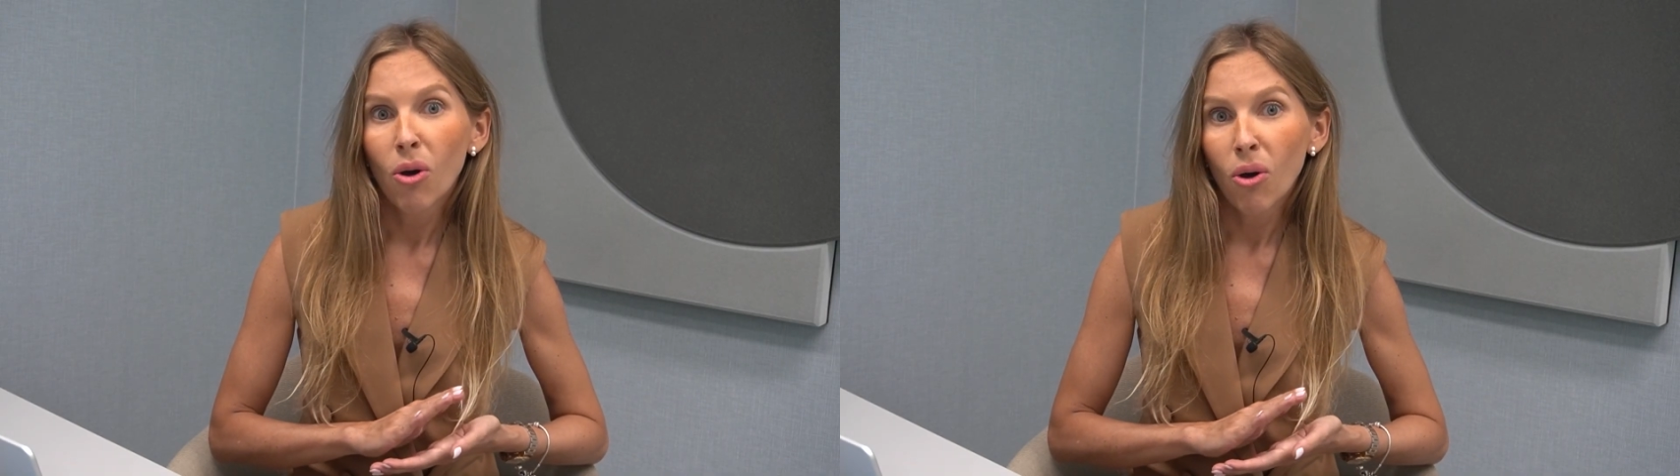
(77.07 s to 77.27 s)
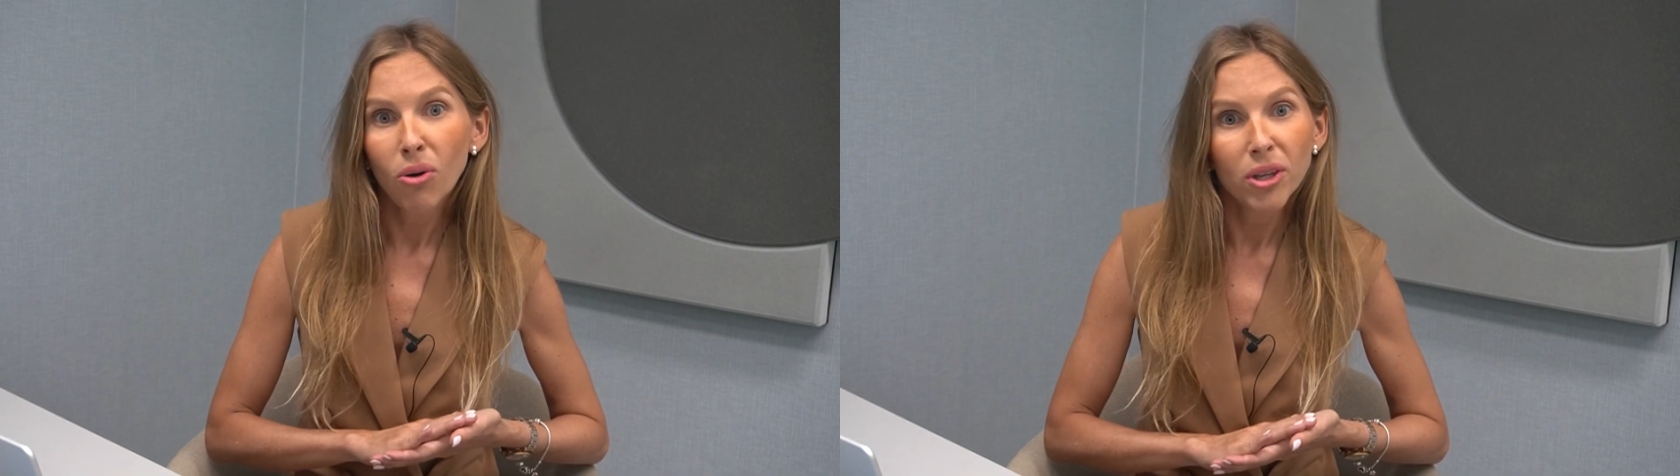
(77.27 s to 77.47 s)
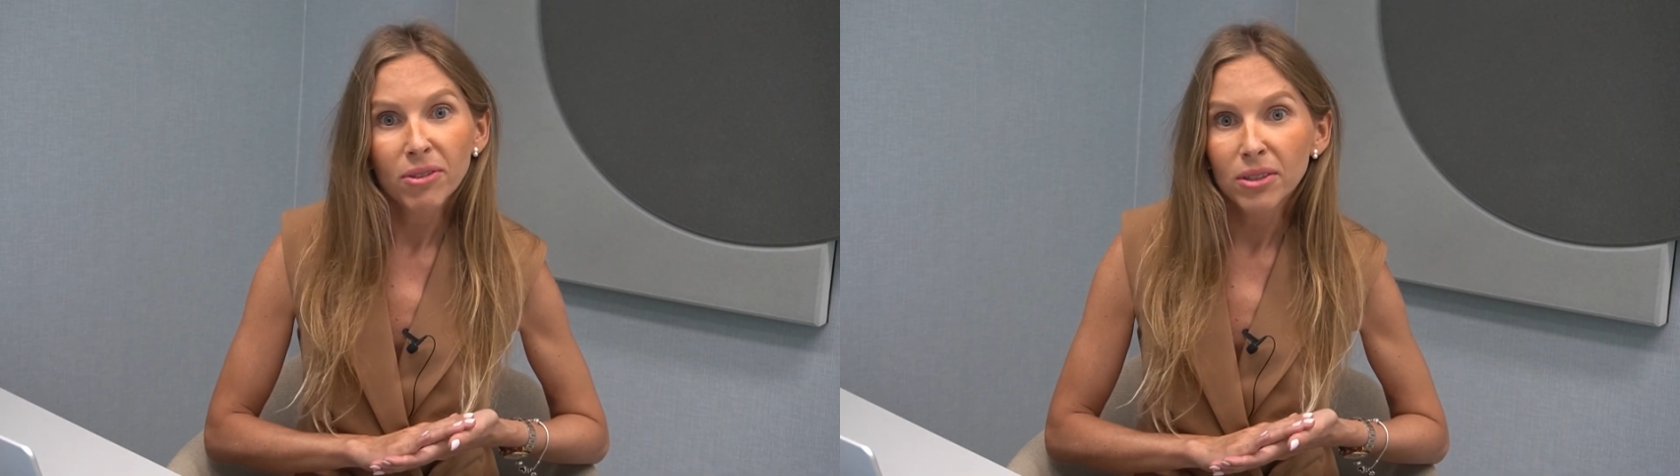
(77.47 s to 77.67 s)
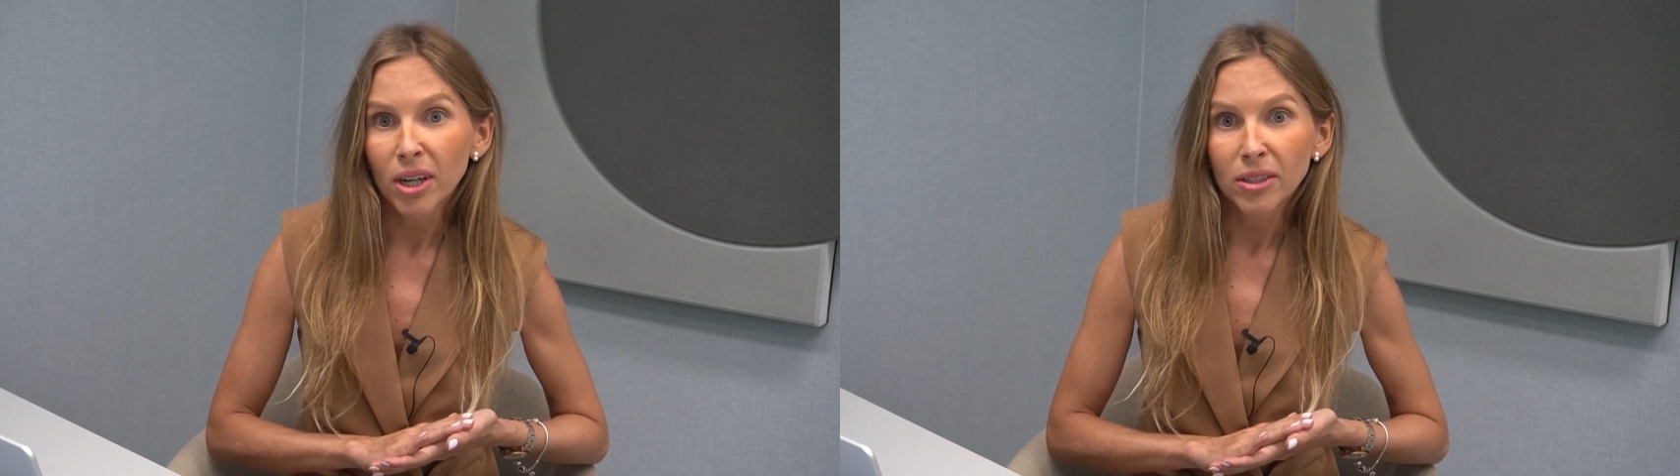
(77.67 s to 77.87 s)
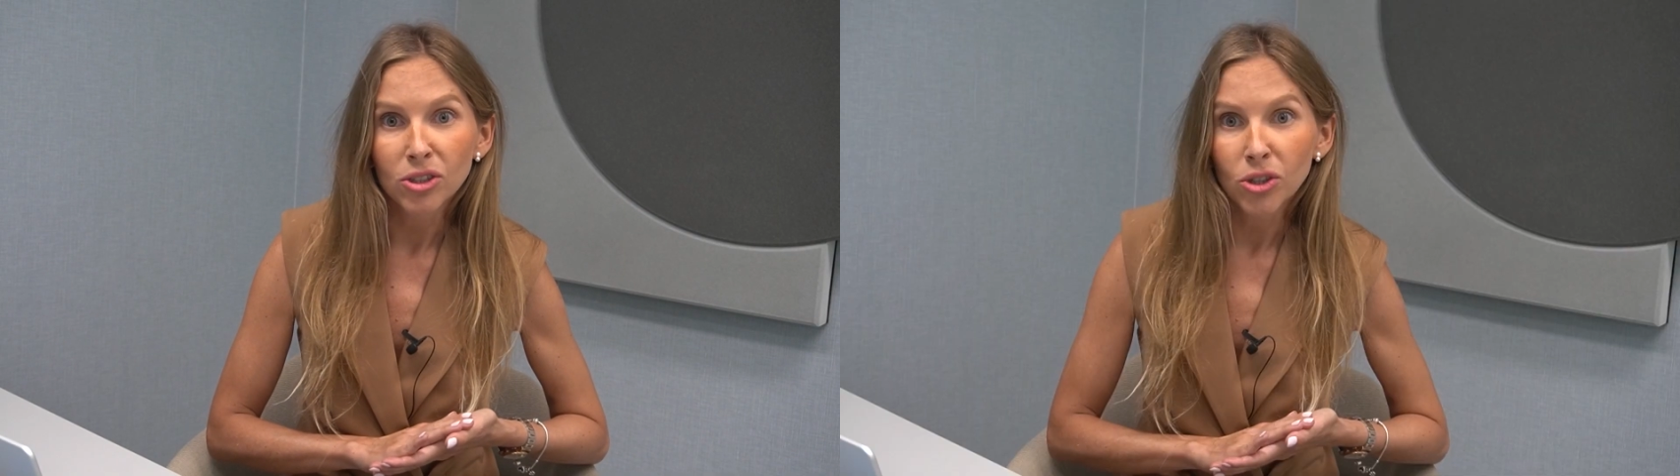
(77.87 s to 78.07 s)
or even
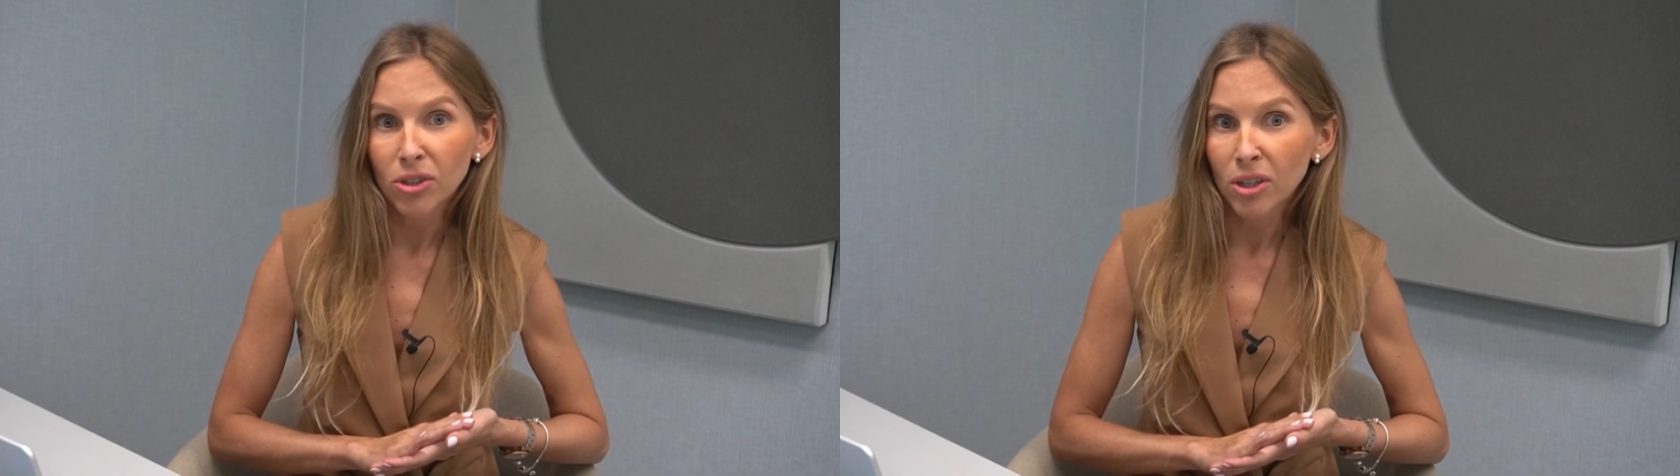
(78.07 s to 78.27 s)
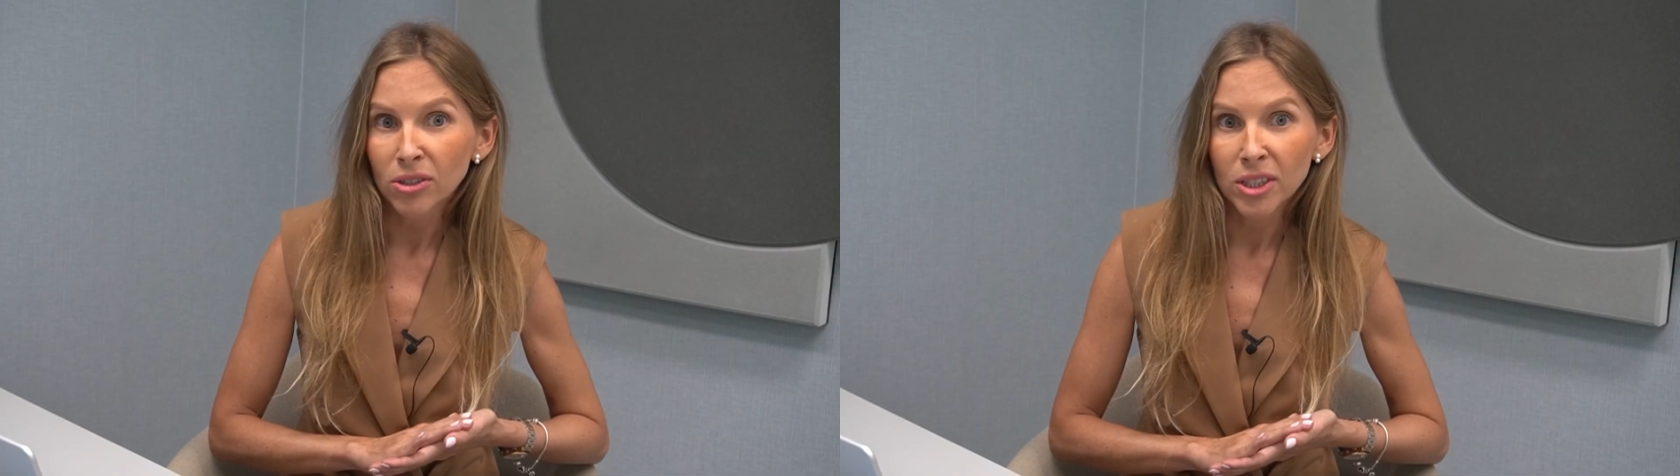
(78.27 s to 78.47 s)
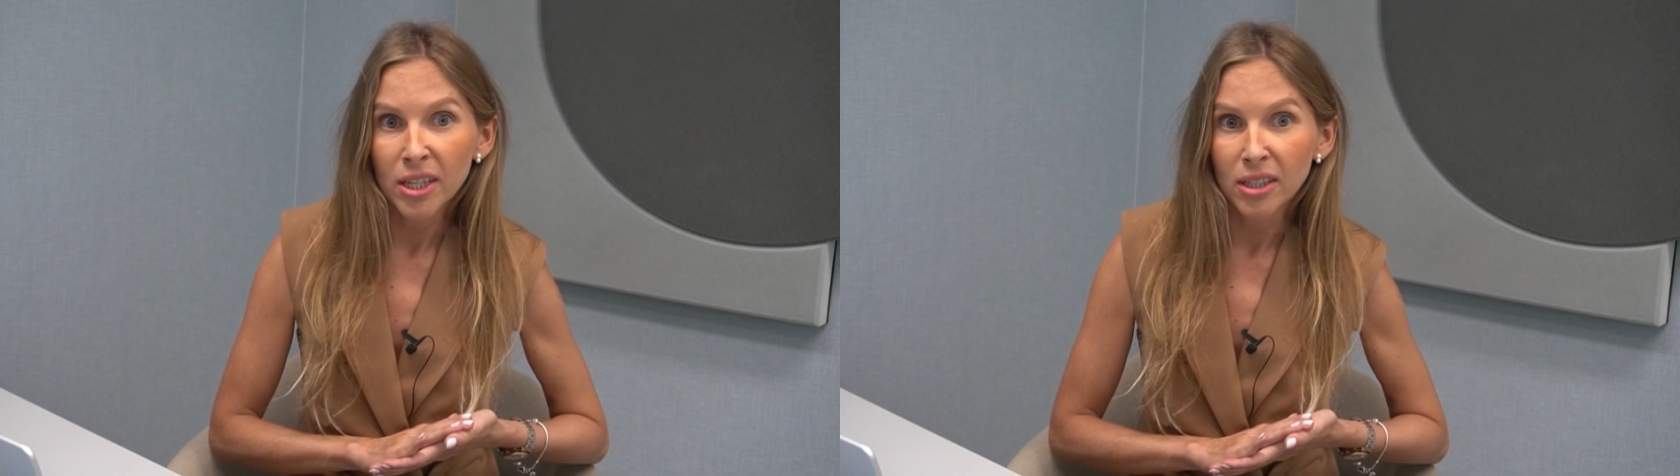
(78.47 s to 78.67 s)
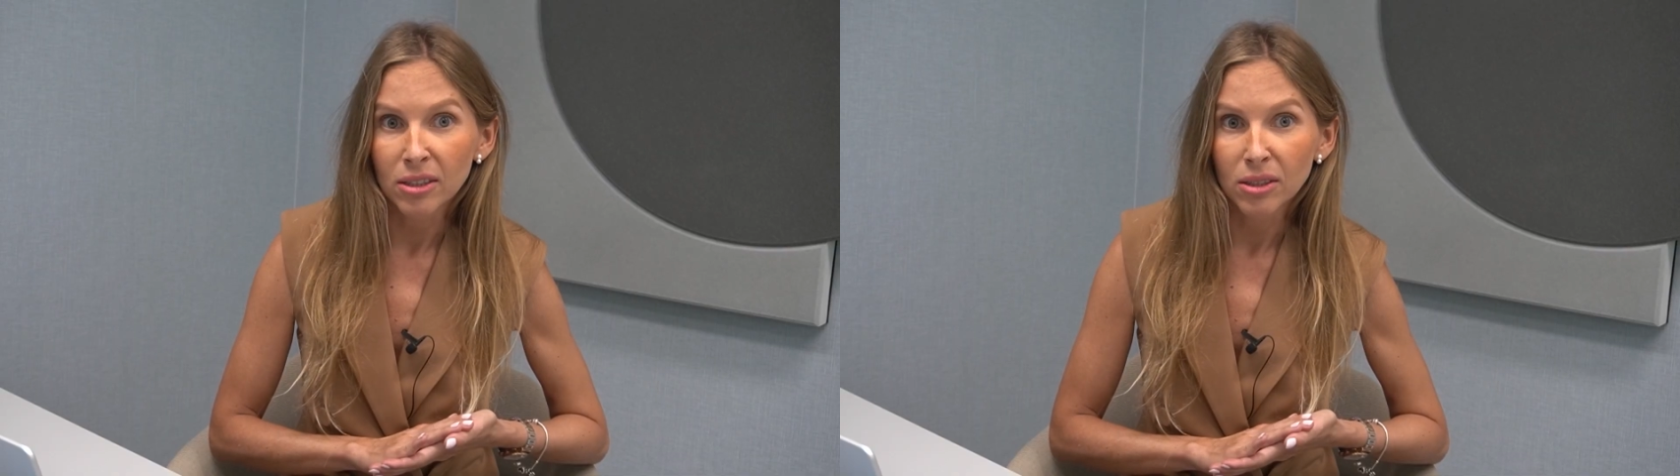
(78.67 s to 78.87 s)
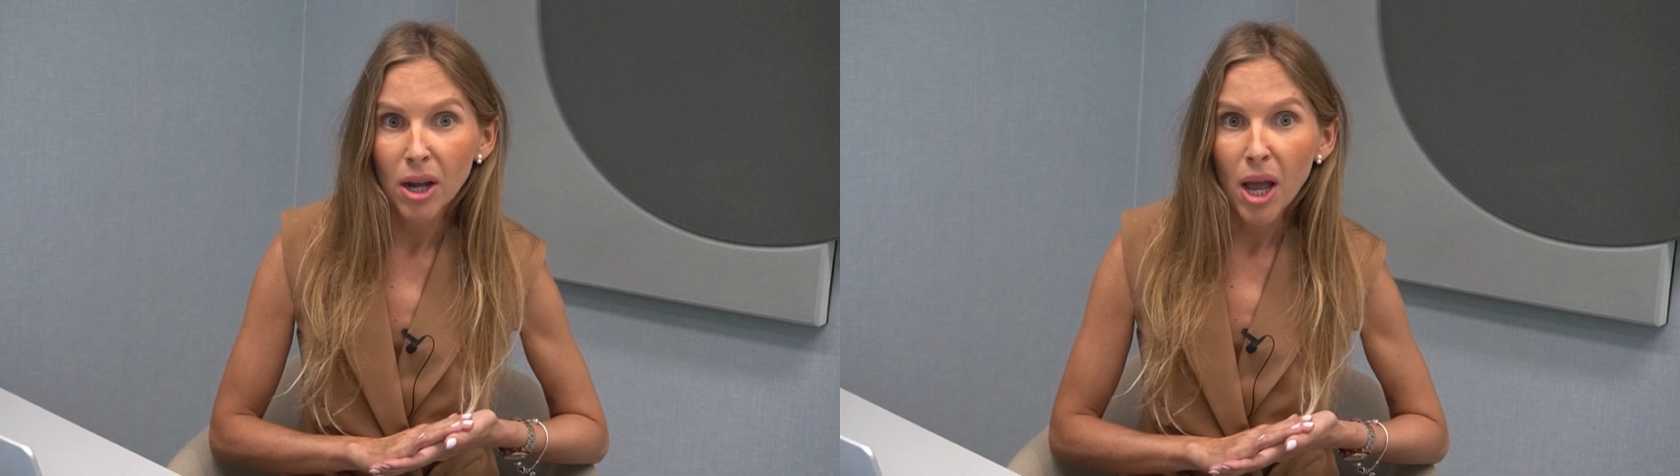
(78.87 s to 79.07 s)
run a Docker container.